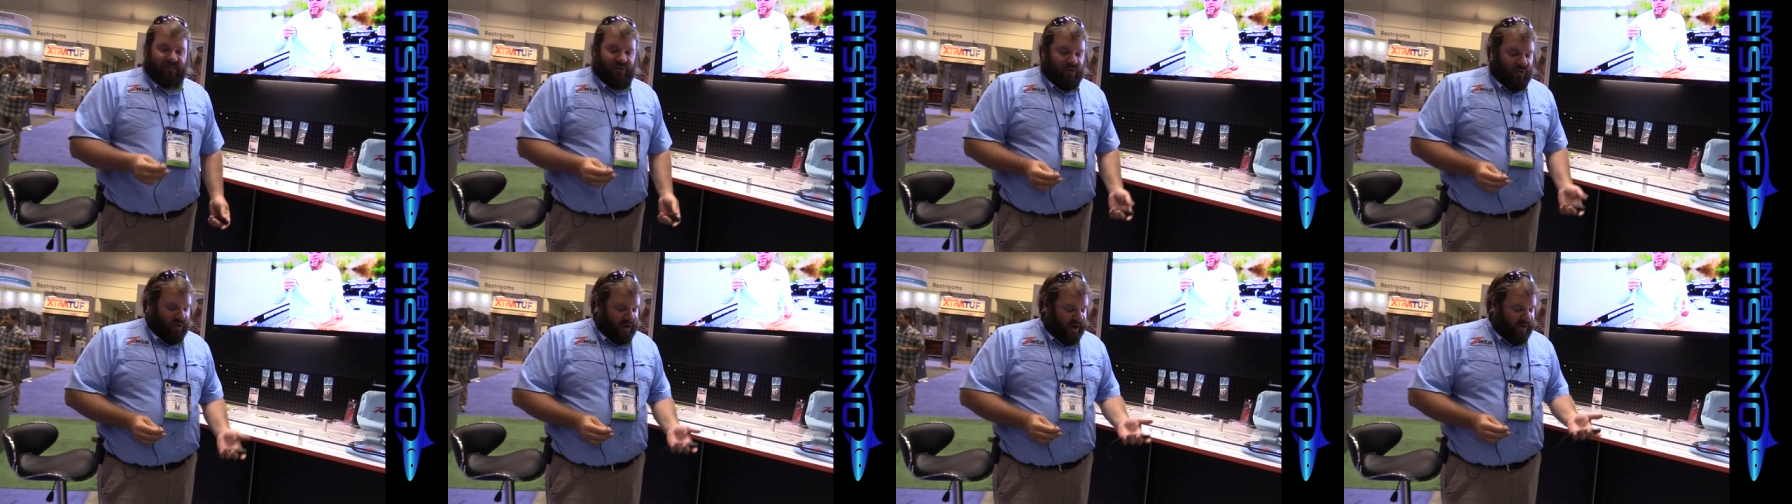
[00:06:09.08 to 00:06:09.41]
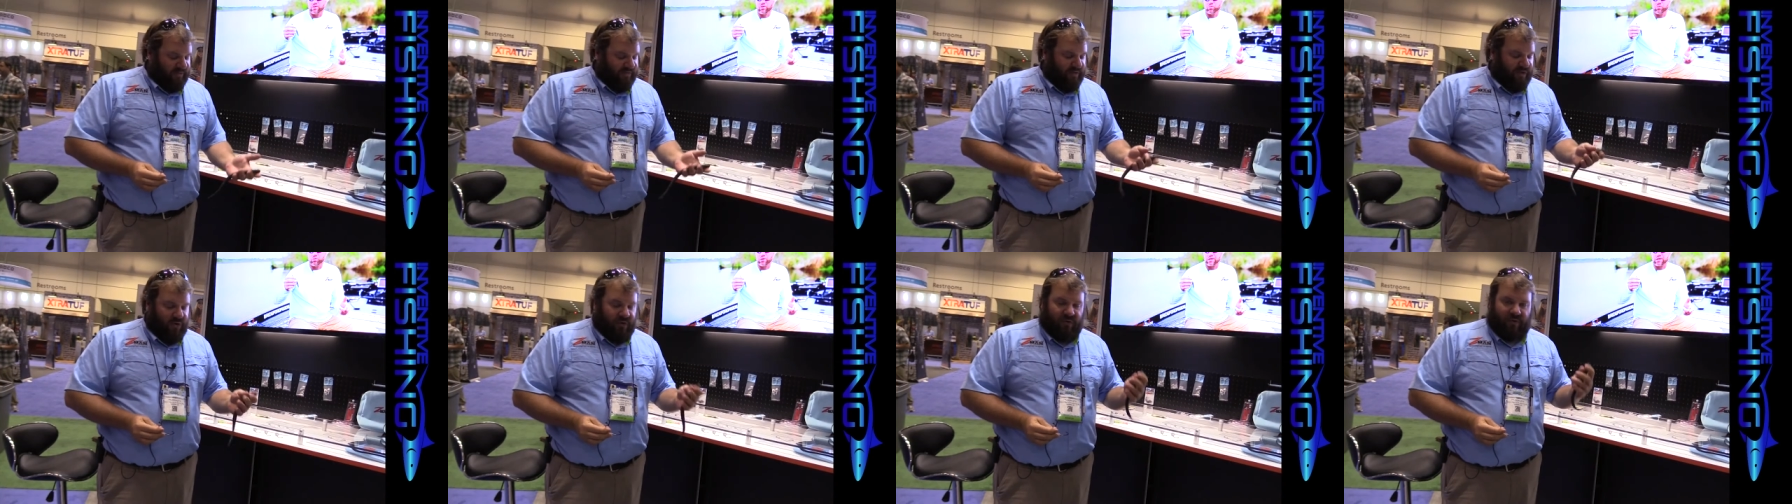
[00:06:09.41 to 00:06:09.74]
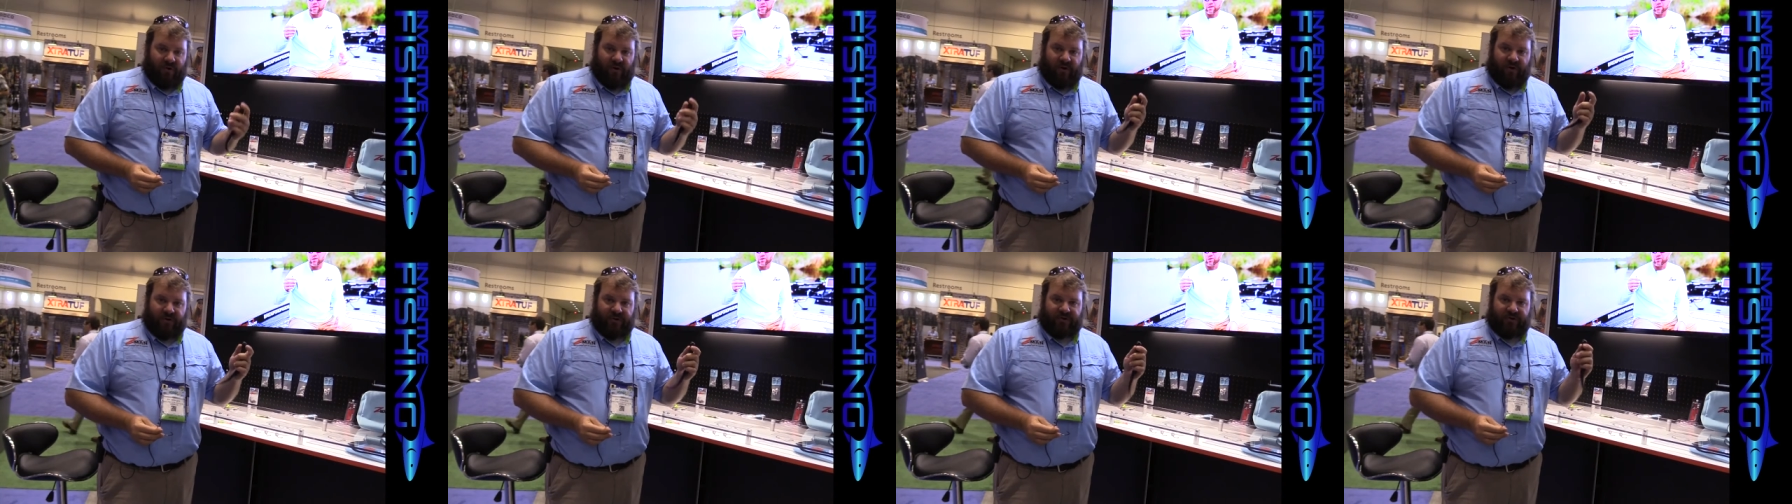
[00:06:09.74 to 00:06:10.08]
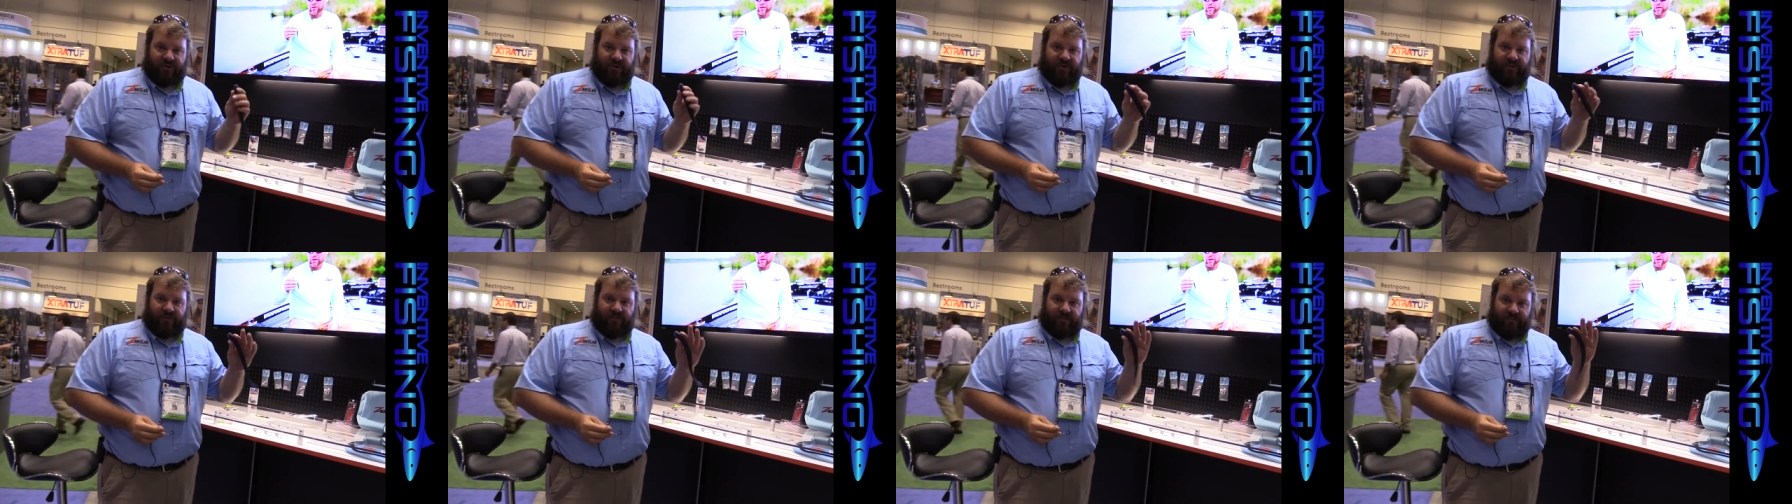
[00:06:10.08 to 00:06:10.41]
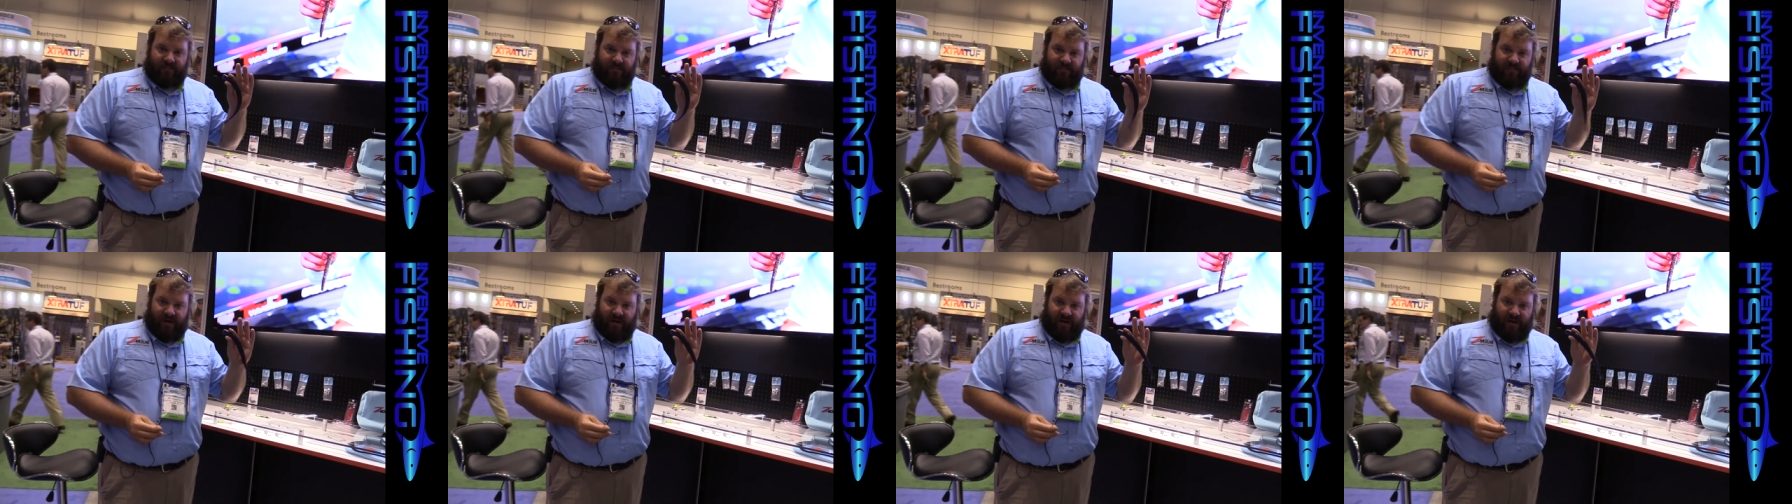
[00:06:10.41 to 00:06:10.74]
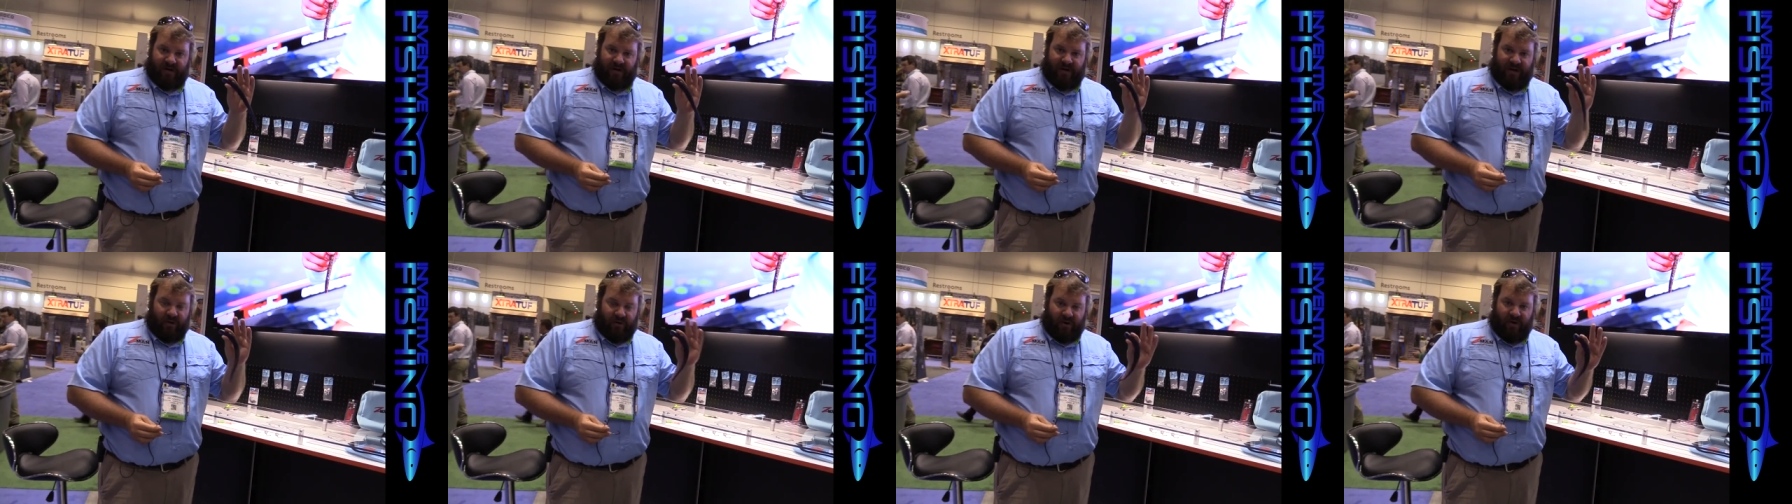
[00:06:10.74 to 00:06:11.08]
great for your larger
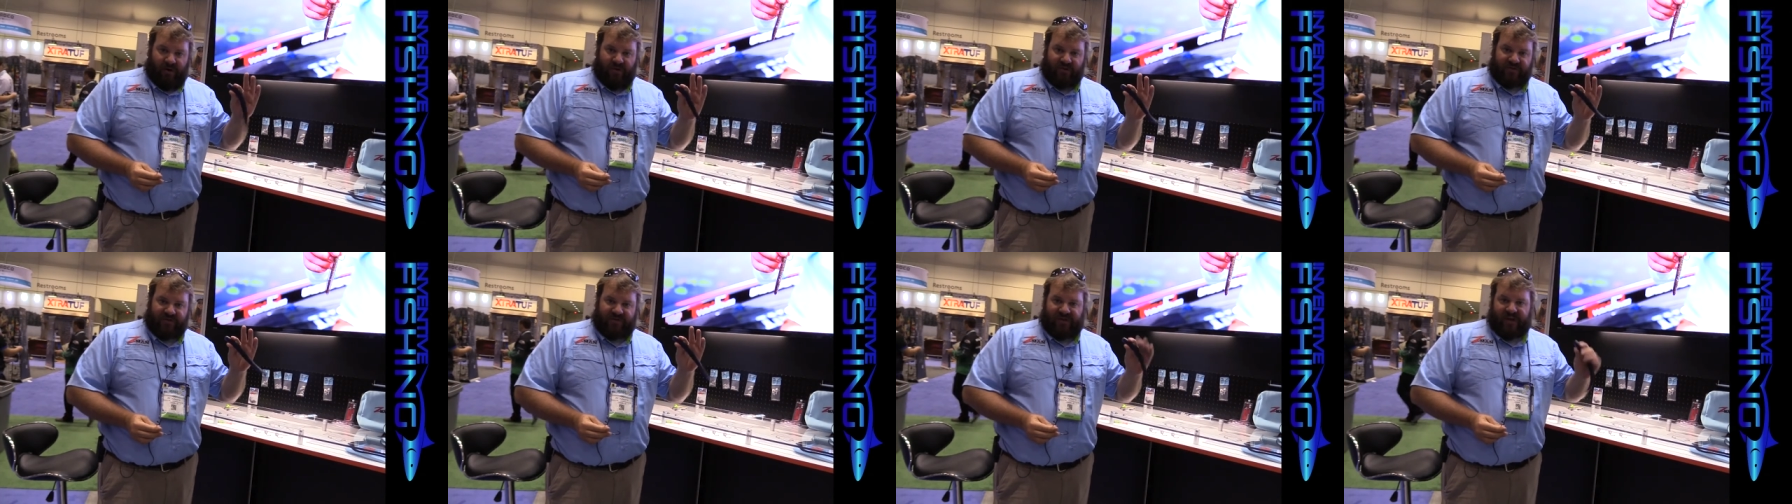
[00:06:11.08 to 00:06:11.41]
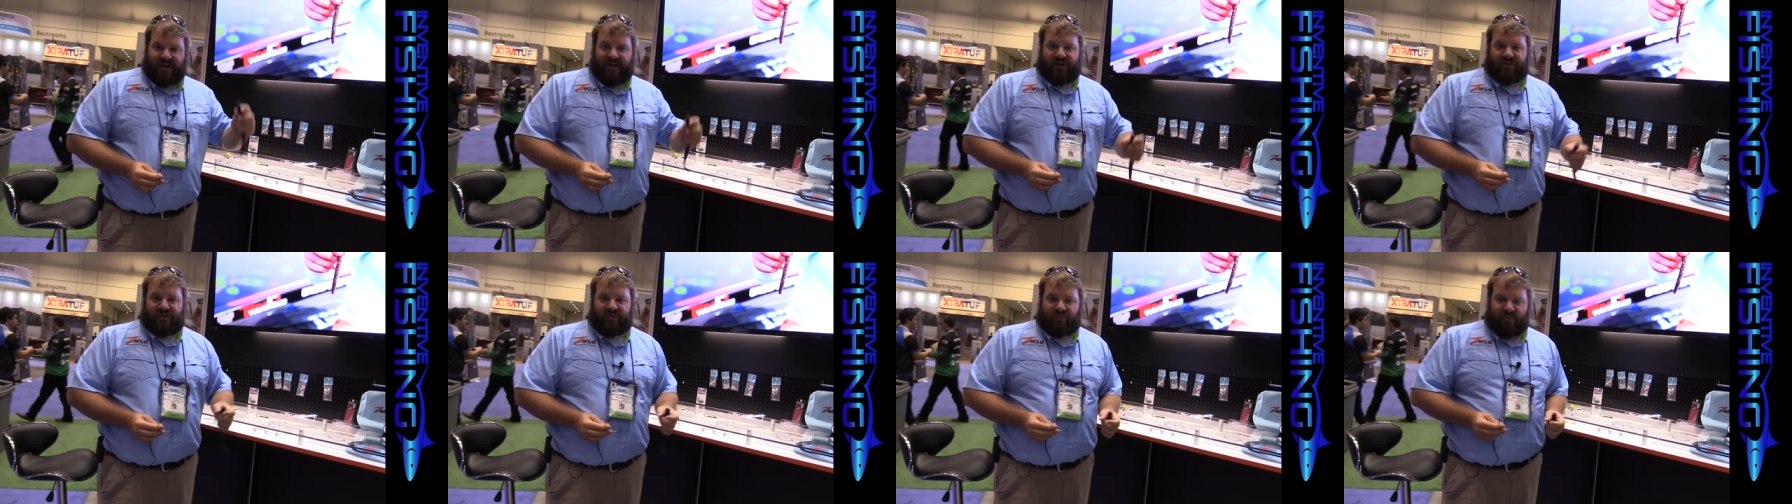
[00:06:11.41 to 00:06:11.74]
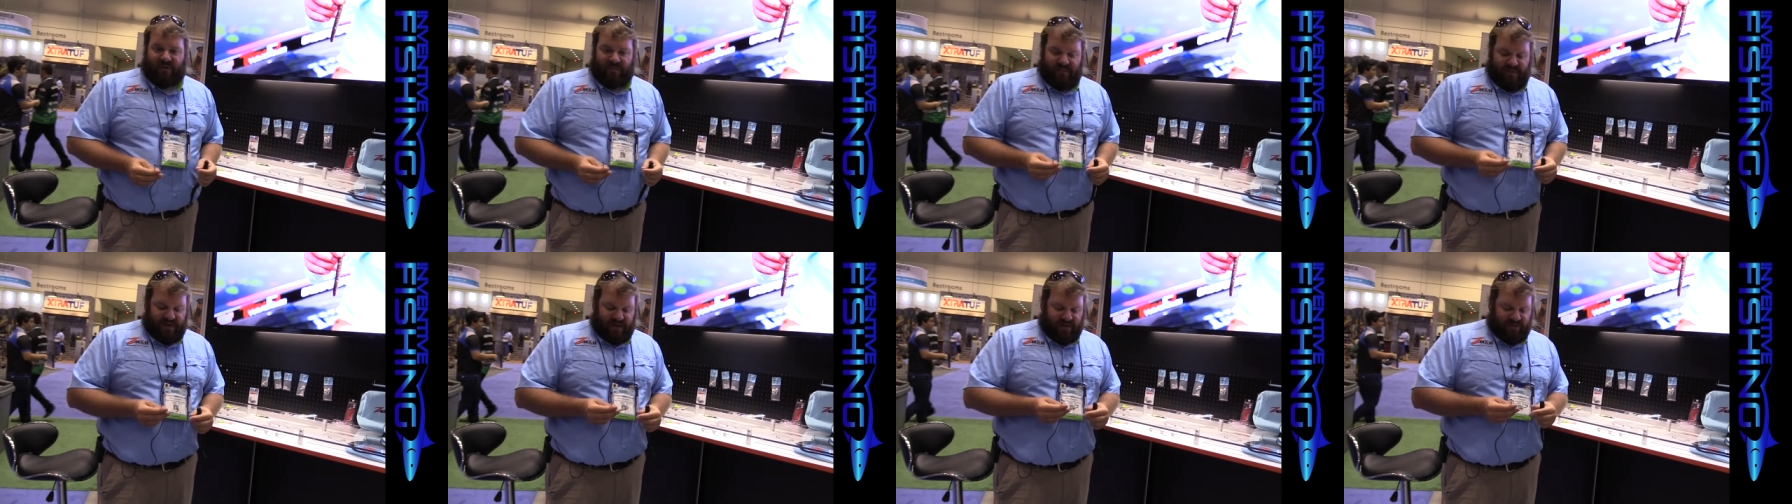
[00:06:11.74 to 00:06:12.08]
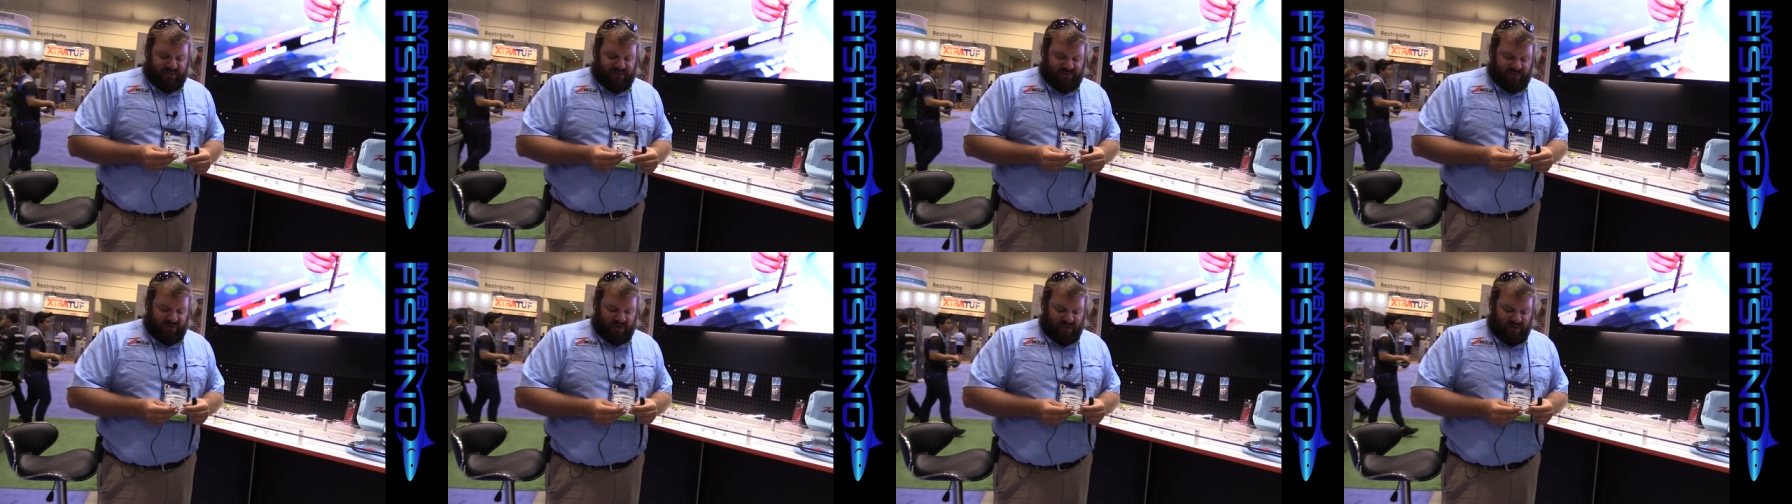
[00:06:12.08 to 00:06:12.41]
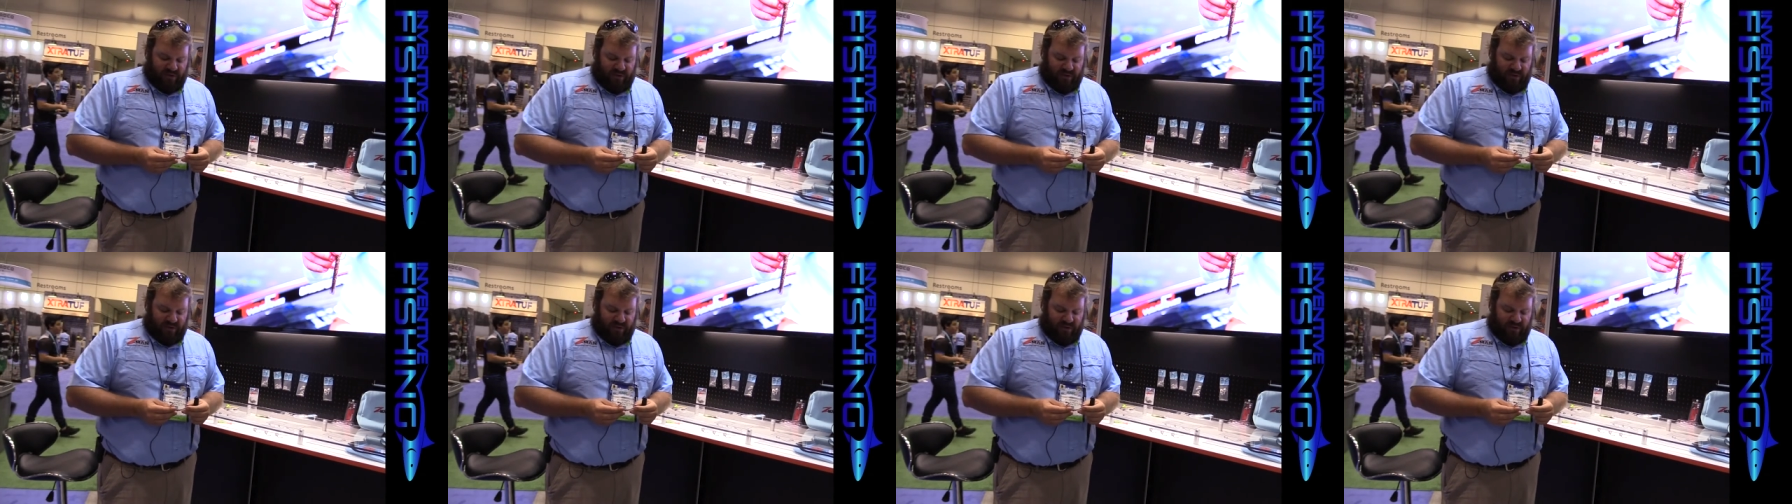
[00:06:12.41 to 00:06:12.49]
uh, heroes, 10-inch swim baits.